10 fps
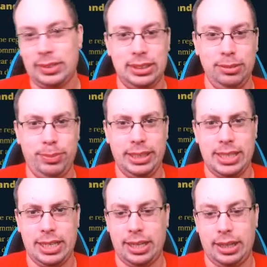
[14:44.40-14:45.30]
but
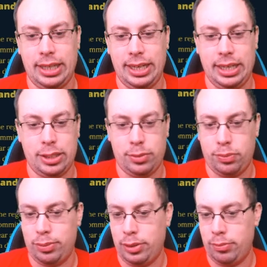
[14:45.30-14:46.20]
that is
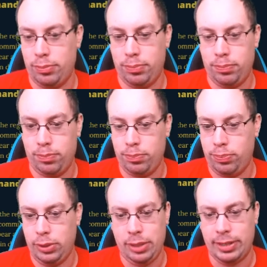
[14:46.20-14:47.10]

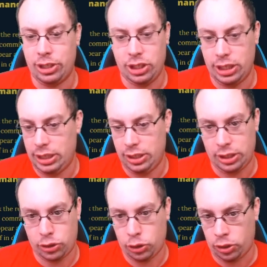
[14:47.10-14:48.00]
pretty much
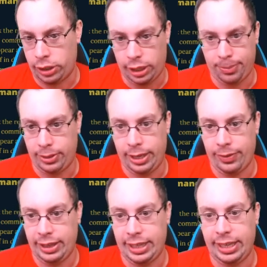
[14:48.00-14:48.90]
just caught up on
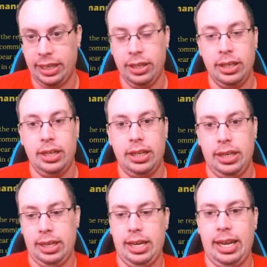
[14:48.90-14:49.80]
everything,
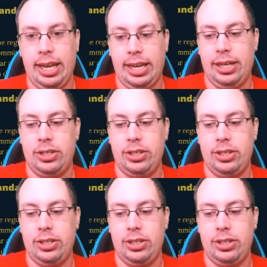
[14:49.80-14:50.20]
and